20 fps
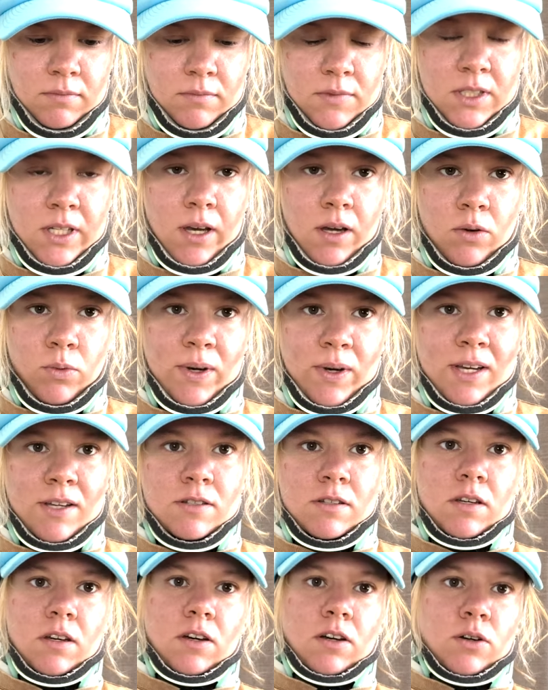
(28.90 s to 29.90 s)
10
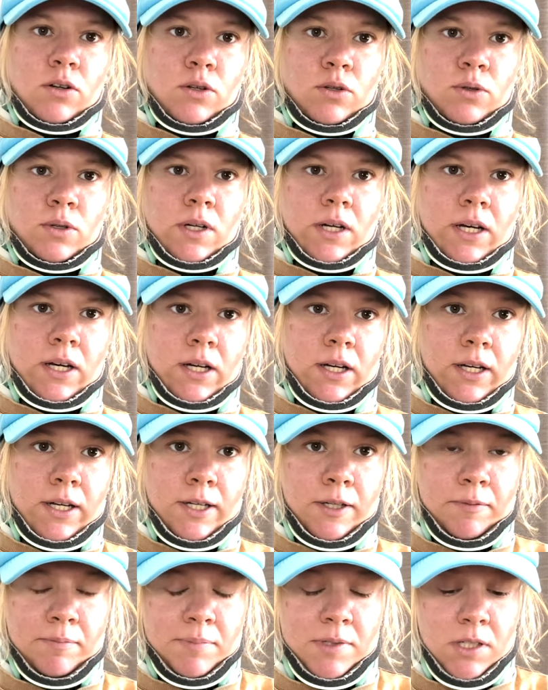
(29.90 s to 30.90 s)
weeks ago.
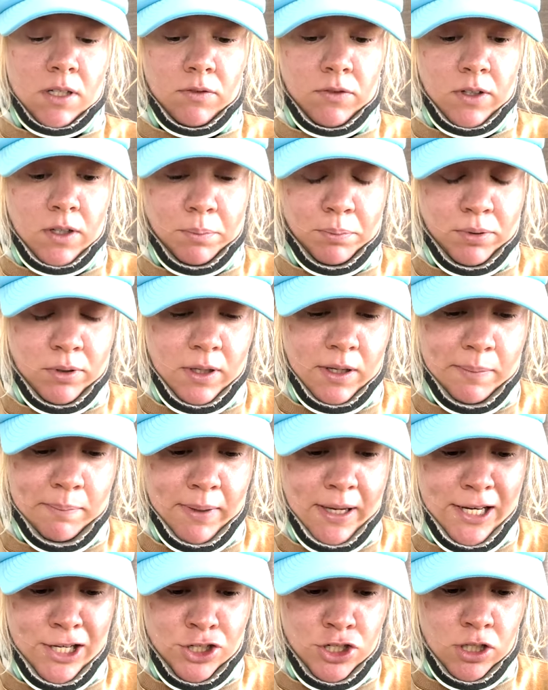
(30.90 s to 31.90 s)
I suffered a pretty
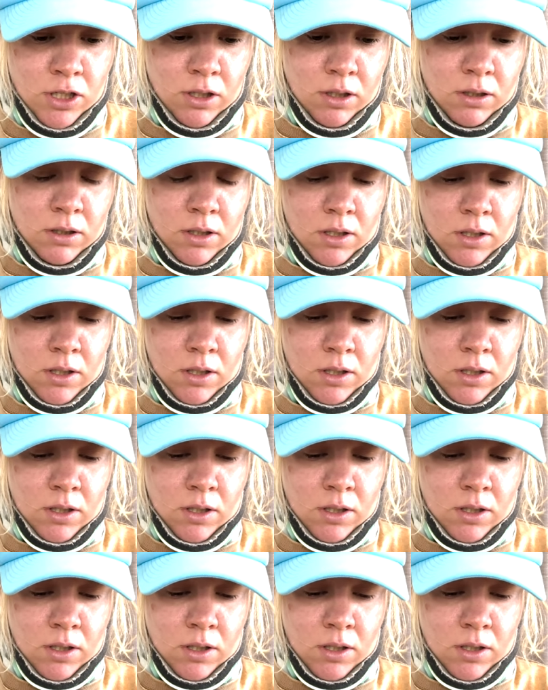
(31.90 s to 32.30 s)
major